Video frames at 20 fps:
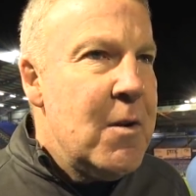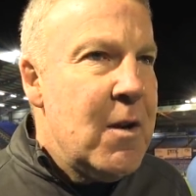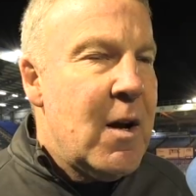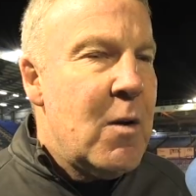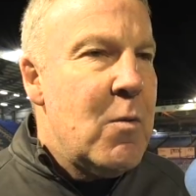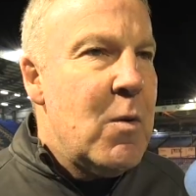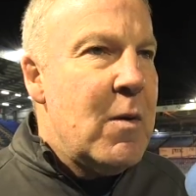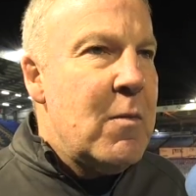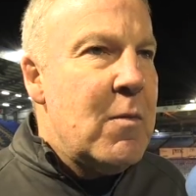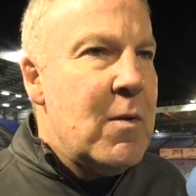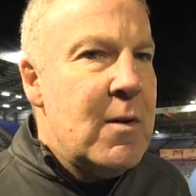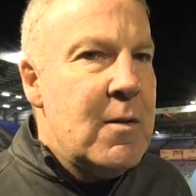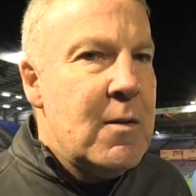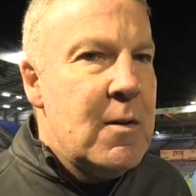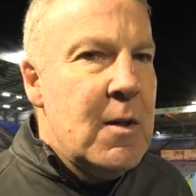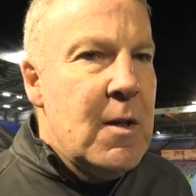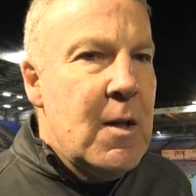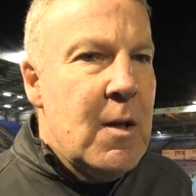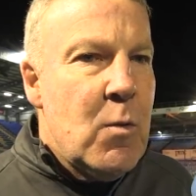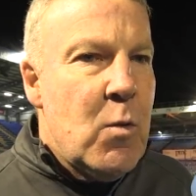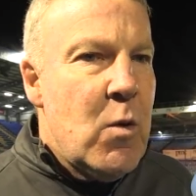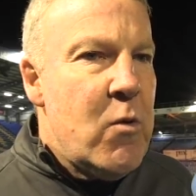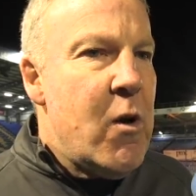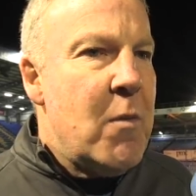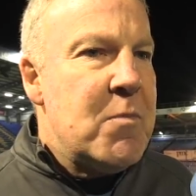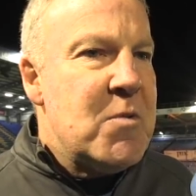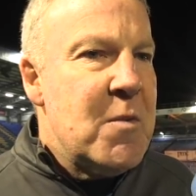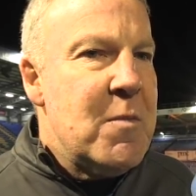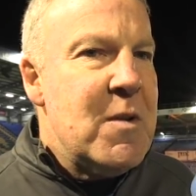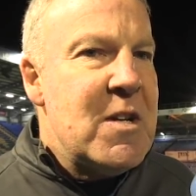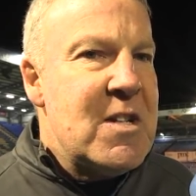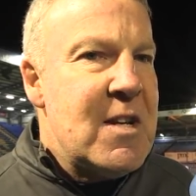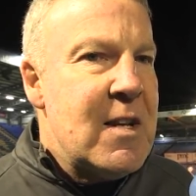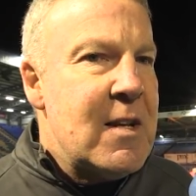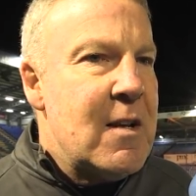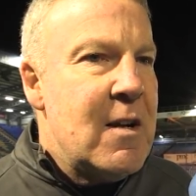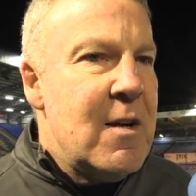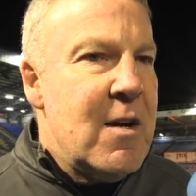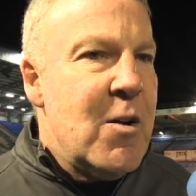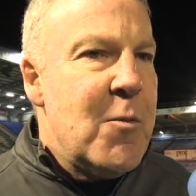You know, we're
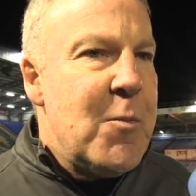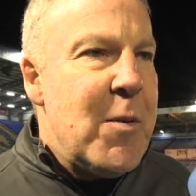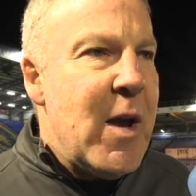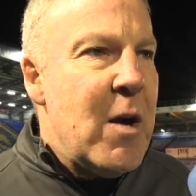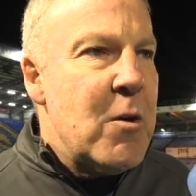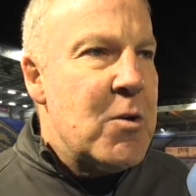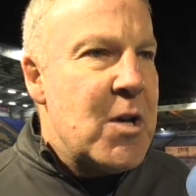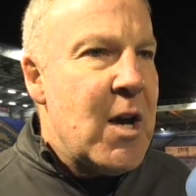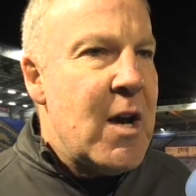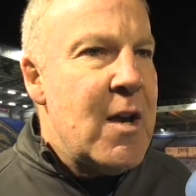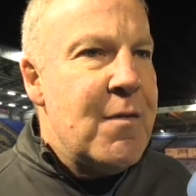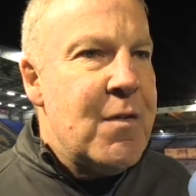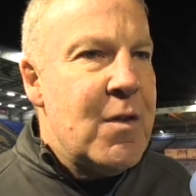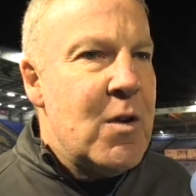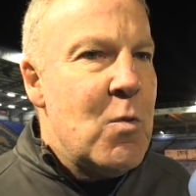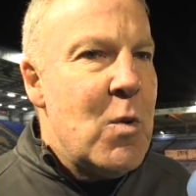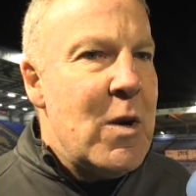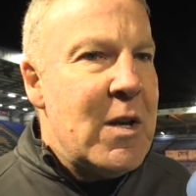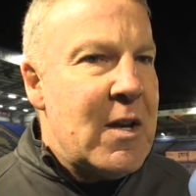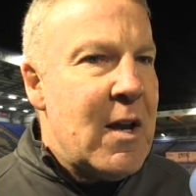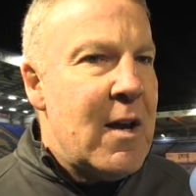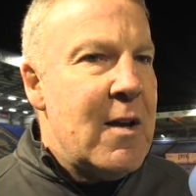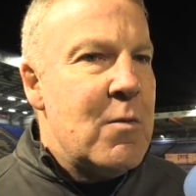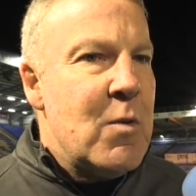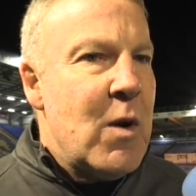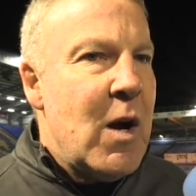optimistic that he'll be okay for the weekend.